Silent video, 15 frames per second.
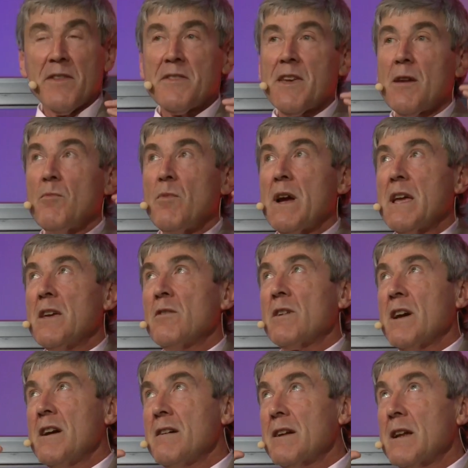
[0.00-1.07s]
In the same way, you
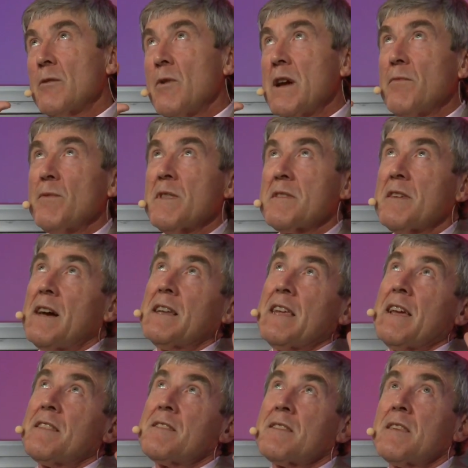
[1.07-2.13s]
can't get away from this
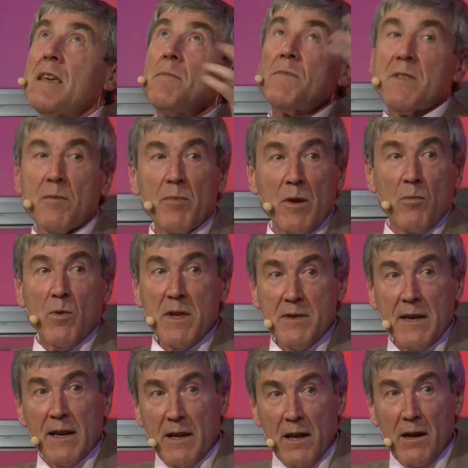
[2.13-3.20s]
idea. It seems to be
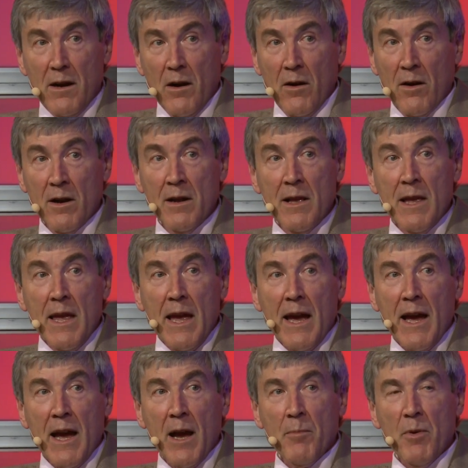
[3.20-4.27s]
whizzing along. Yeah.
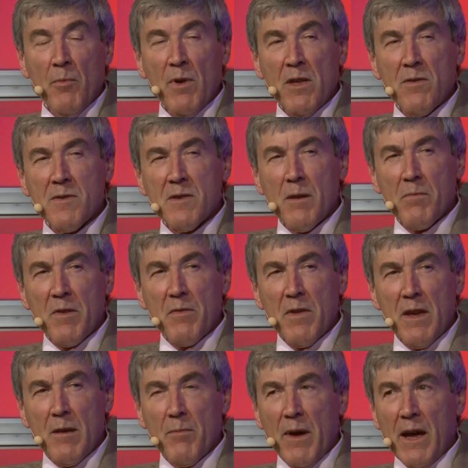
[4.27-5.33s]
Uh, but when you stop to
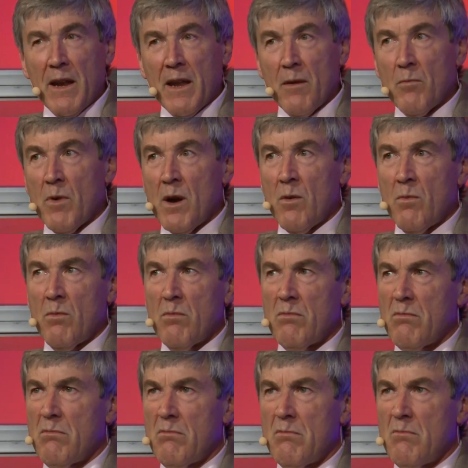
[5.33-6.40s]
think about it, well,
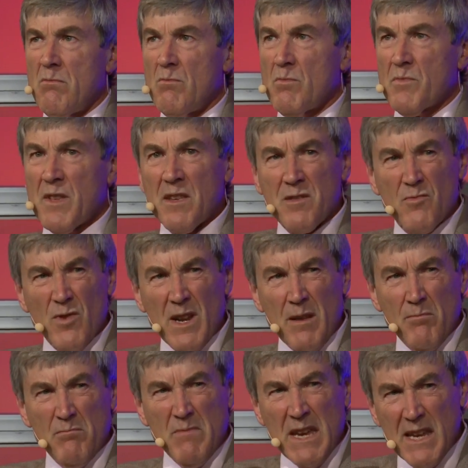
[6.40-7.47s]
it doesn't really
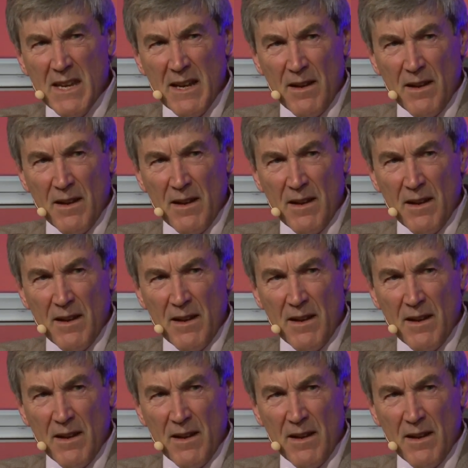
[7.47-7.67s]
mean